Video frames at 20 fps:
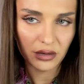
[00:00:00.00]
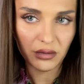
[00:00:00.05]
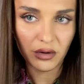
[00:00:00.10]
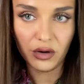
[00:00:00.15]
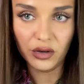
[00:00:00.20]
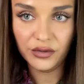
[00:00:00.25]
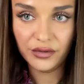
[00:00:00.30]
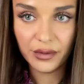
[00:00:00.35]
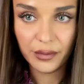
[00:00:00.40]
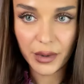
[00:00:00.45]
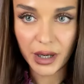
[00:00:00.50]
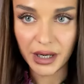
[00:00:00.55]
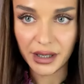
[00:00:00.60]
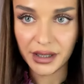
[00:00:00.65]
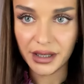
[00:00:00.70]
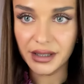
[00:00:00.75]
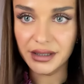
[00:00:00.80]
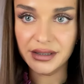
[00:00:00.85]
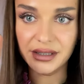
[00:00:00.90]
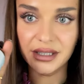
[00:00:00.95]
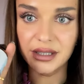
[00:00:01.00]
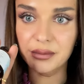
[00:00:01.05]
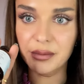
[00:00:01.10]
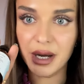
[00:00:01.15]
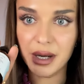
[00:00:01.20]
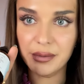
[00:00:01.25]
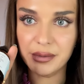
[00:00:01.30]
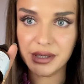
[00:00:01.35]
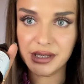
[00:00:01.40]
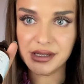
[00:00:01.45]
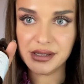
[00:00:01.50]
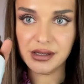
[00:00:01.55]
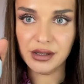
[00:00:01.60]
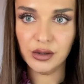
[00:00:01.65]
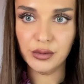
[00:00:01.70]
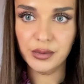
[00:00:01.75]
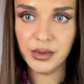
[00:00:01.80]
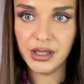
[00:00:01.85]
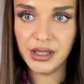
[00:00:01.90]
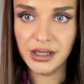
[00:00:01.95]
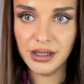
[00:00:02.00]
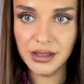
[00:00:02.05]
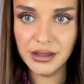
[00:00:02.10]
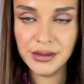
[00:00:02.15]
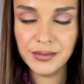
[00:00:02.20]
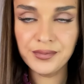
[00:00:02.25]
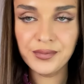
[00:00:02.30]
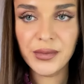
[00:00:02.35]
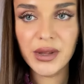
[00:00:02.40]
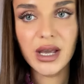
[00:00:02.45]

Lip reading: on the market, in my personal opinion.